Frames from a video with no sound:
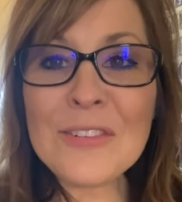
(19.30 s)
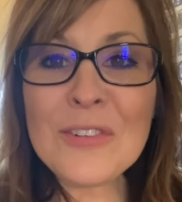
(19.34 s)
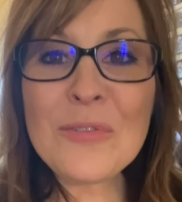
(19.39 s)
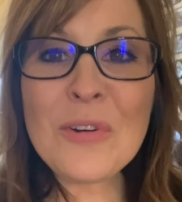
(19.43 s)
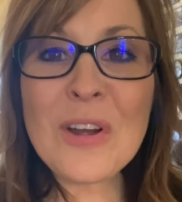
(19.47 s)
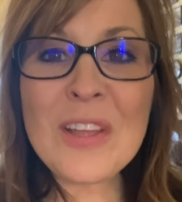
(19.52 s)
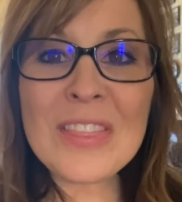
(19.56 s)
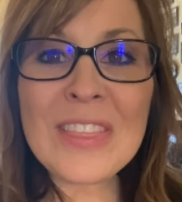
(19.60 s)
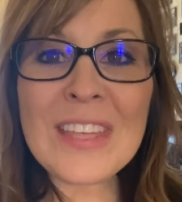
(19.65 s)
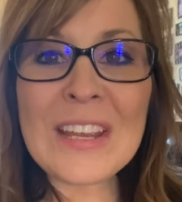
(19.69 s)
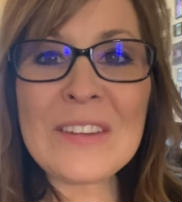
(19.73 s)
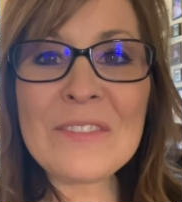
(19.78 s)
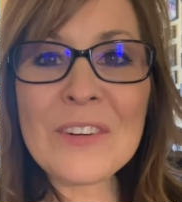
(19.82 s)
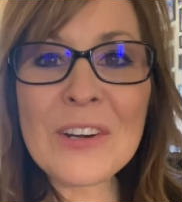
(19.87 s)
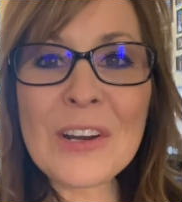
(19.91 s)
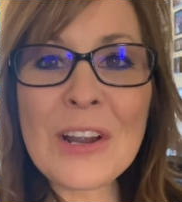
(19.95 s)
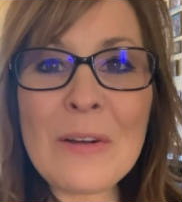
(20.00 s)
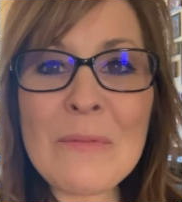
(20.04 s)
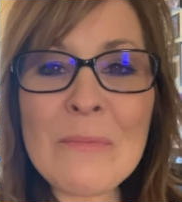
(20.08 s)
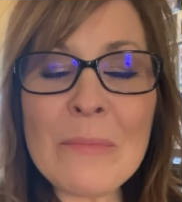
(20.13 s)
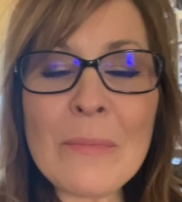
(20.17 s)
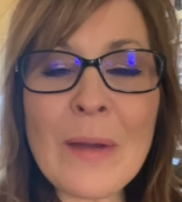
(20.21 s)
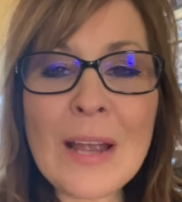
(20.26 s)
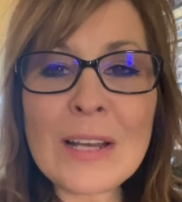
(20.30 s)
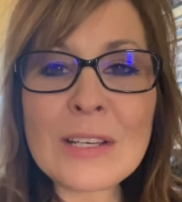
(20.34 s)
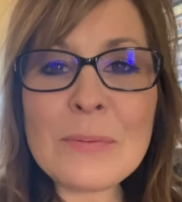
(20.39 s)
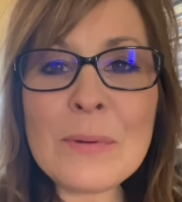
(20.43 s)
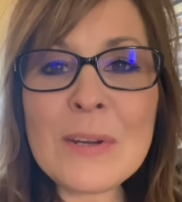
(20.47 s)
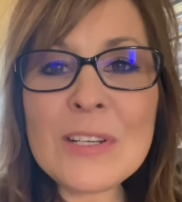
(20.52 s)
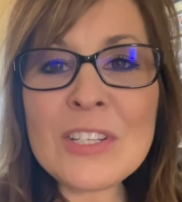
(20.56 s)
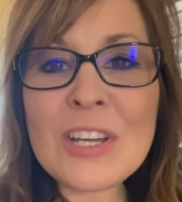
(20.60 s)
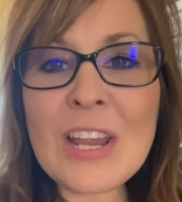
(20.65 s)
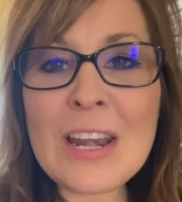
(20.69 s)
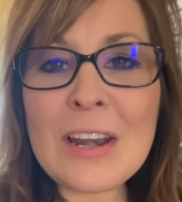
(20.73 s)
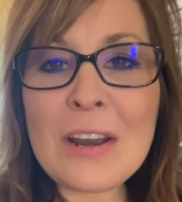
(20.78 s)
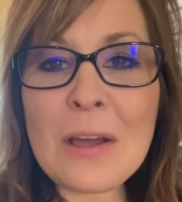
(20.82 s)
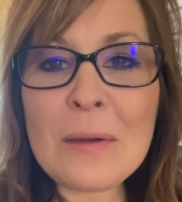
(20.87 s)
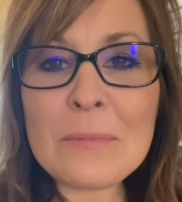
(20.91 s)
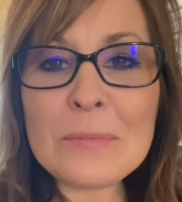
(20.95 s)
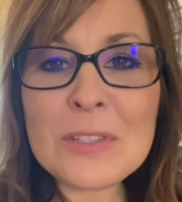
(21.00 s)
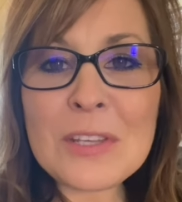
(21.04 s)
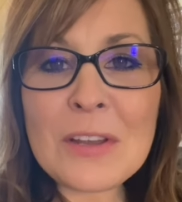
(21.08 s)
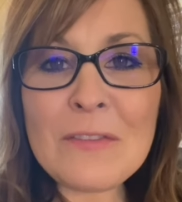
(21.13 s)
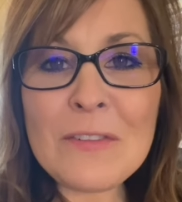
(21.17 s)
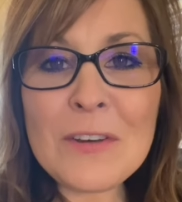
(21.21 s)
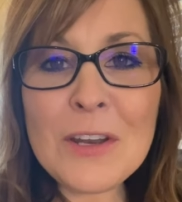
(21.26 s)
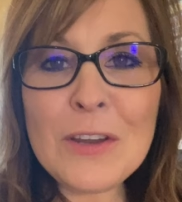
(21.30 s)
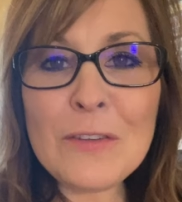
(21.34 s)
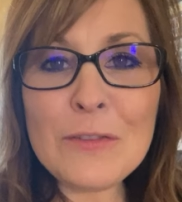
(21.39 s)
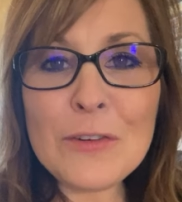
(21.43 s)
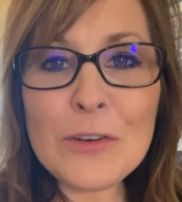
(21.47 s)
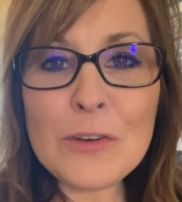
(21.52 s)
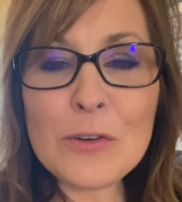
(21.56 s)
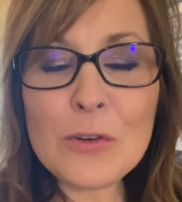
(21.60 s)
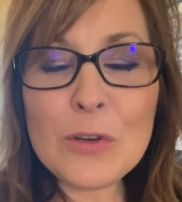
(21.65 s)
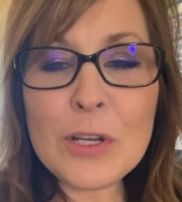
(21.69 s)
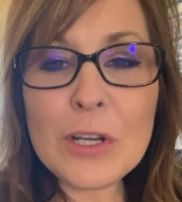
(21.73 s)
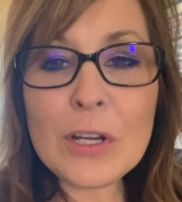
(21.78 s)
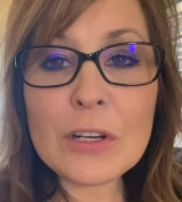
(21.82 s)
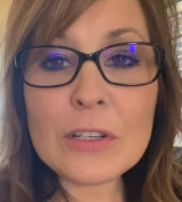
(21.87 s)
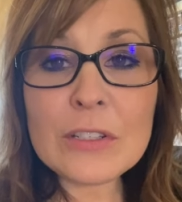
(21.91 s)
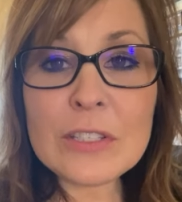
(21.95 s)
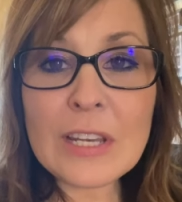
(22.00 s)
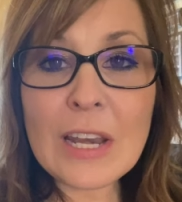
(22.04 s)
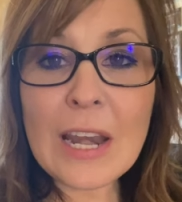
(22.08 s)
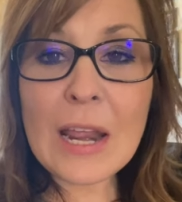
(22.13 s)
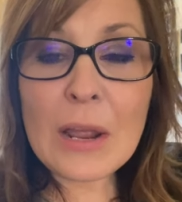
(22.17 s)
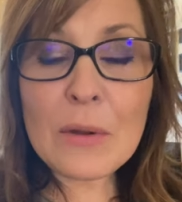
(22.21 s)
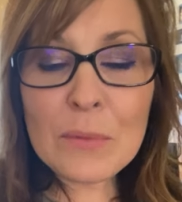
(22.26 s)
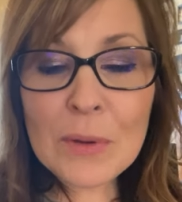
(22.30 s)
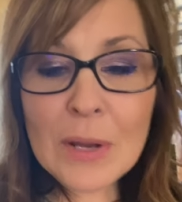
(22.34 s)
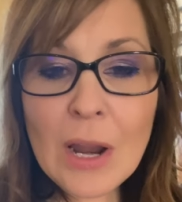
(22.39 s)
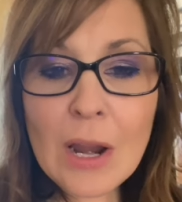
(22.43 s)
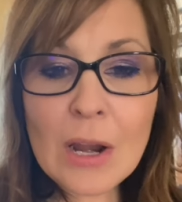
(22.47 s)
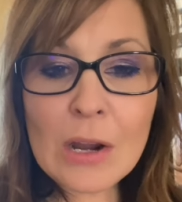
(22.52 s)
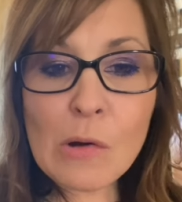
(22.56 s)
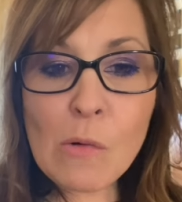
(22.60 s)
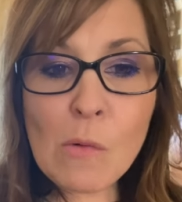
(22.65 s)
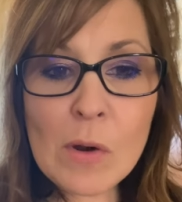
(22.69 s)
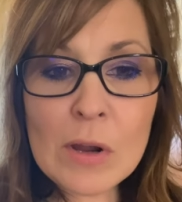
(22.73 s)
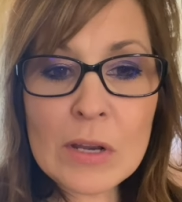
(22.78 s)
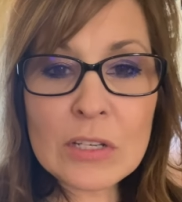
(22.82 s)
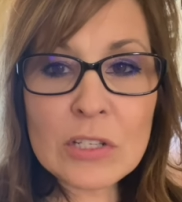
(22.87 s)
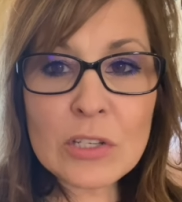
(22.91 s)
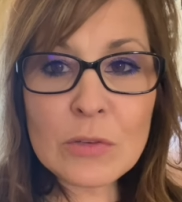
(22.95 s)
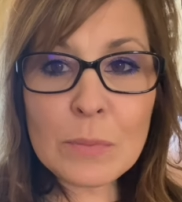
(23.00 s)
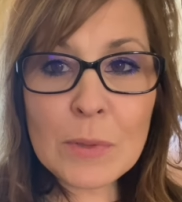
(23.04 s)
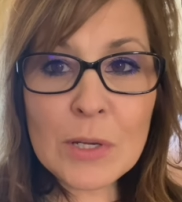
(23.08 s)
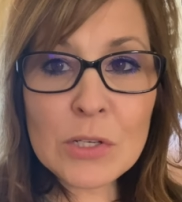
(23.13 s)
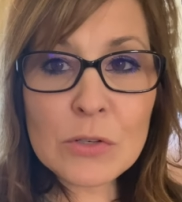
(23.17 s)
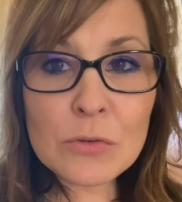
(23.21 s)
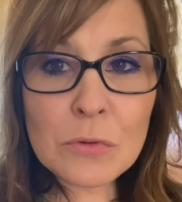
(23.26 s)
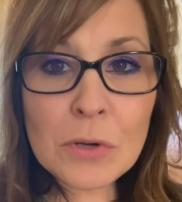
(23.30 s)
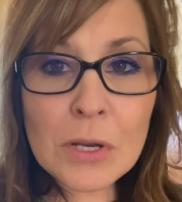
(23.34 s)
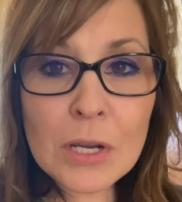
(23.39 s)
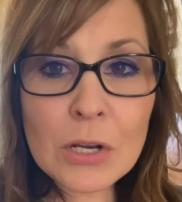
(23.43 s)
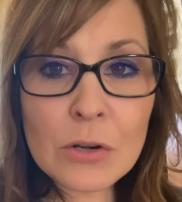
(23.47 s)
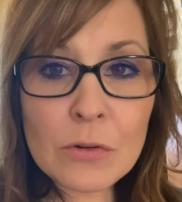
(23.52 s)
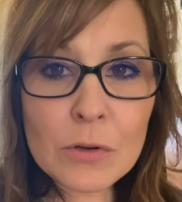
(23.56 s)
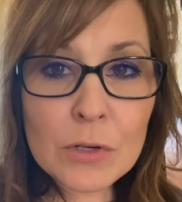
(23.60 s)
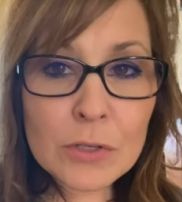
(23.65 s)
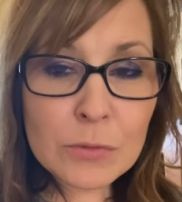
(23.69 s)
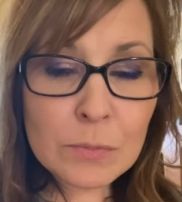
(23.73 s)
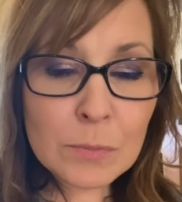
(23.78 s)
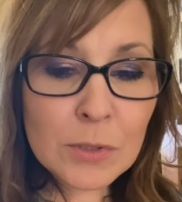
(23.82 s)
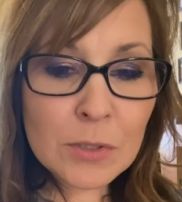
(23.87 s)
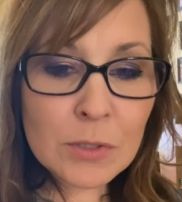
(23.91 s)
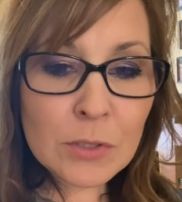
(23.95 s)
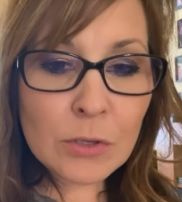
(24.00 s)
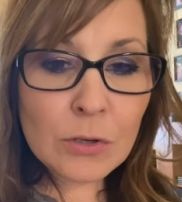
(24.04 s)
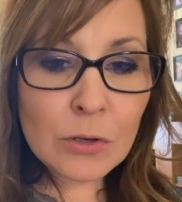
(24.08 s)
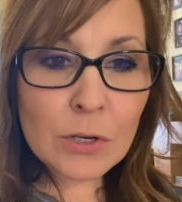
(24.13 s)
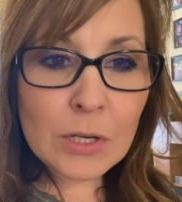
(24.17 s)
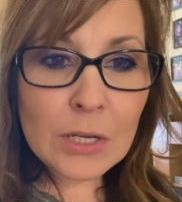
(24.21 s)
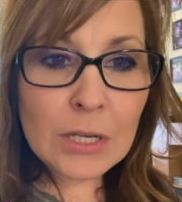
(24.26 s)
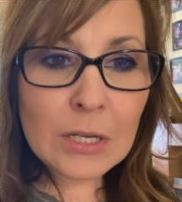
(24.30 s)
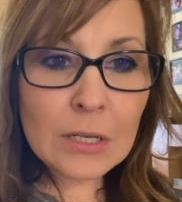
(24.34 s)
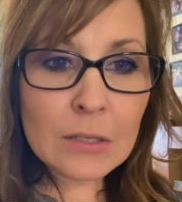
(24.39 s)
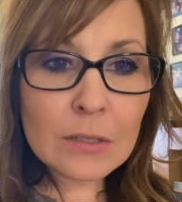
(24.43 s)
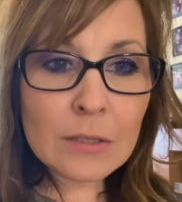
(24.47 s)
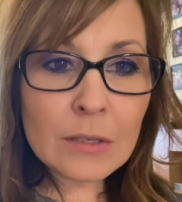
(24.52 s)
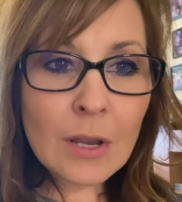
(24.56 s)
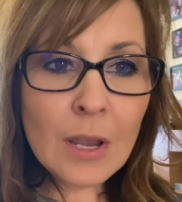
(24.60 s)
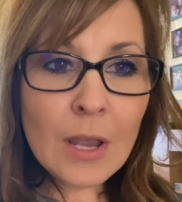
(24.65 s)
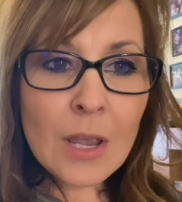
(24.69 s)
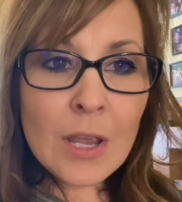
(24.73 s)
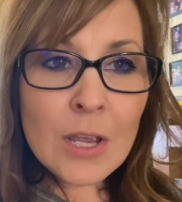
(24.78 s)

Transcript: everyone, thank you for coming back to my channel. I'm Stephanie if you're new here. Today we are going to be doing Christmas cookies.